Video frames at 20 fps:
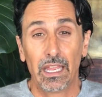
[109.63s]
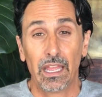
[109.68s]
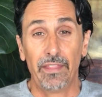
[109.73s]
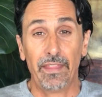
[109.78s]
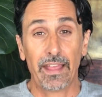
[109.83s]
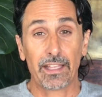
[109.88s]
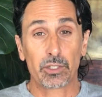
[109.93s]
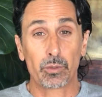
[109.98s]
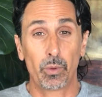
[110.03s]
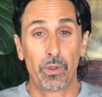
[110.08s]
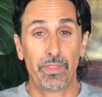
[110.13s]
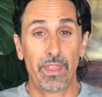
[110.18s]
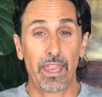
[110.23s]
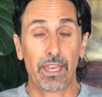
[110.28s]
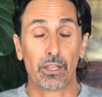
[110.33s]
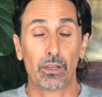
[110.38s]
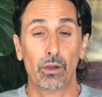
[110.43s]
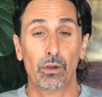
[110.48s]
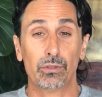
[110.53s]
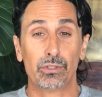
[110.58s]
And that's when
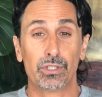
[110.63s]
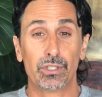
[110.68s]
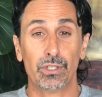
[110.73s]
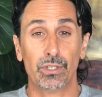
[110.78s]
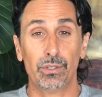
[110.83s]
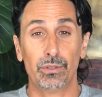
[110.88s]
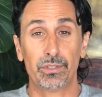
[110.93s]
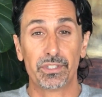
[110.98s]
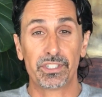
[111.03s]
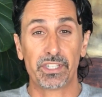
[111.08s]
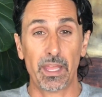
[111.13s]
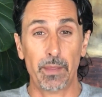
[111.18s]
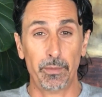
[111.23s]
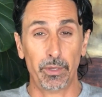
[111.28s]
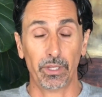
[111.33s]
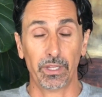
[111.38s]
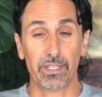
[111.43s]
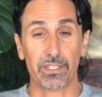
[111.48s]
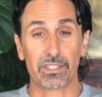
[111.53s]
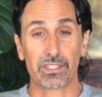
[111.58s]
they go to
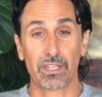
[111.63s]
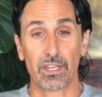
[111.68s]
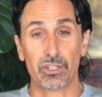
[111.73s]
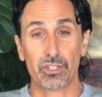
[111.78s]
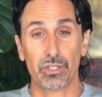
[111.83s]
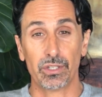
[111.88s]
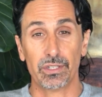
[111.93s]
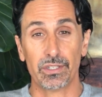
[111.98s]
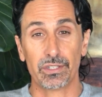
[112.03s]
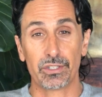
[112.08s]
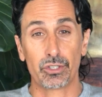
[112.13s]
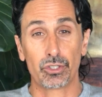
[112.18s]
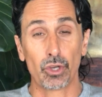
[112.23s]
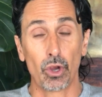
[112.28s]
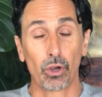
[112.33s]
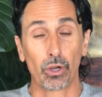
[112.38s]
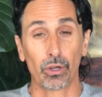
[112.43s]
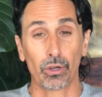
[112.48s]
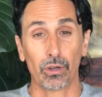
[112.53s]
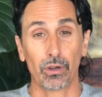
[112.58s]
stimulants such as
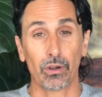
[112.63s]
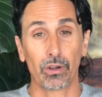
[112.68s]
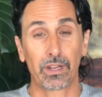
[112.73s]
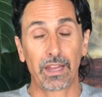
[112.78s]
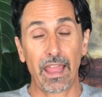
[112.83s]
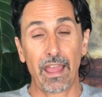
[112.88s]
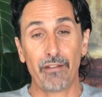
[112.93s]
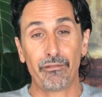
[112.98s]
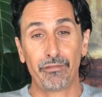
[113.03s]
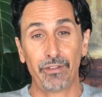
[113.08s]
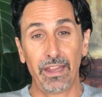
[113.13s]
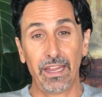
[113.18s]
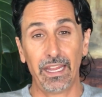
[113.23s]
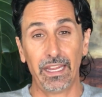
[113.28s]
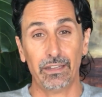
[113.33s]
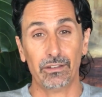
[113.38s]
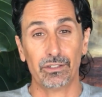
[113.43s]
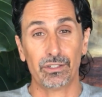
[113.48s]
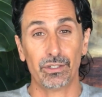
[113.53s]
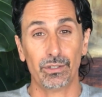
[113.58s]
sugar or
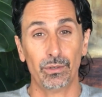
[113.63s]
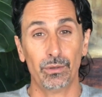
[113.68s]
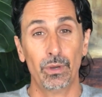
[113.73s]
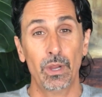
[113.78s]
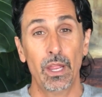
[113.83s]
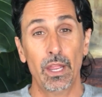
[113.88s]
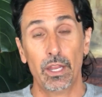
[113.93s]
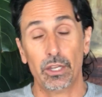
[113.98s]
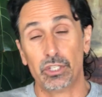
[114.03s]
caffeine to